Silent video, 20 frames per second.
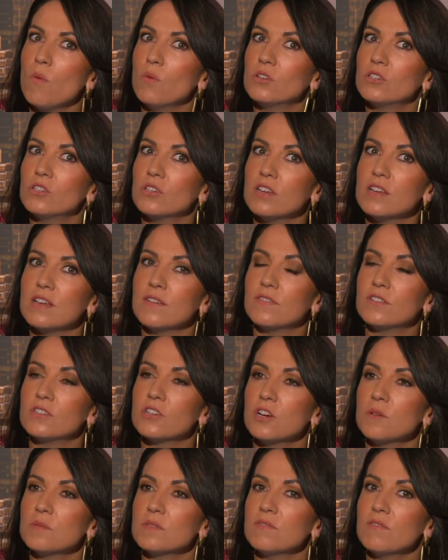would you, if in
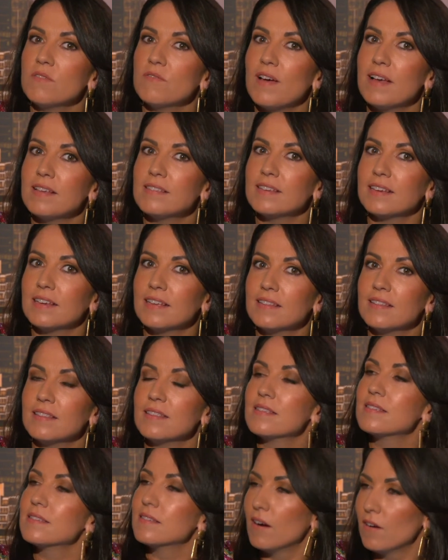terms of investing in
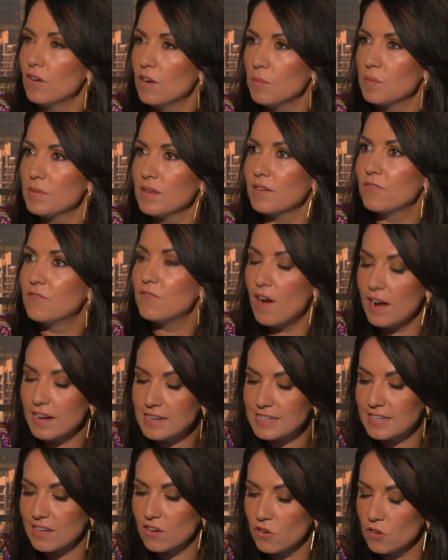startups, like
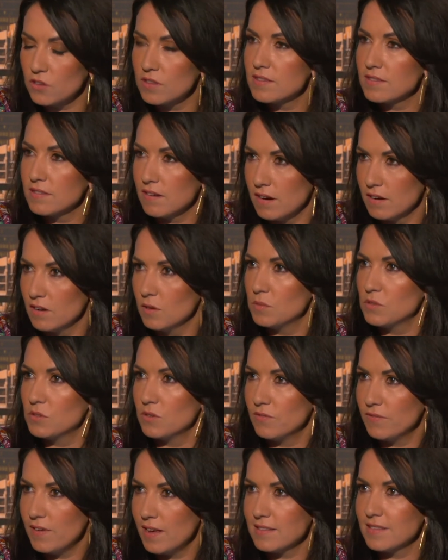finding a good startup to
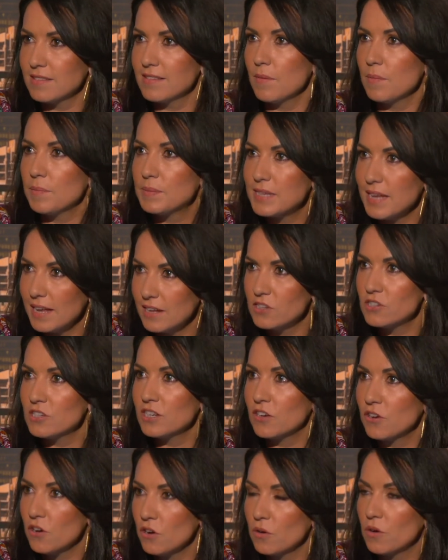invest in that potentially
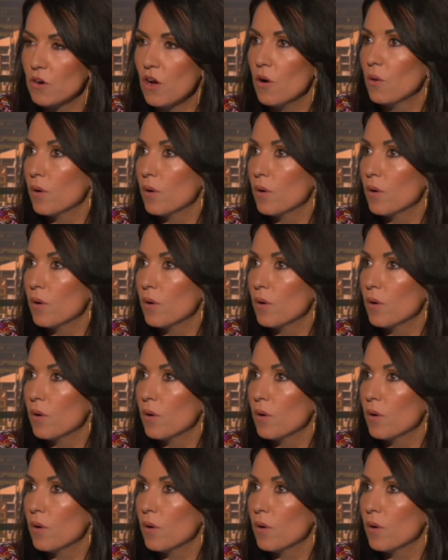could go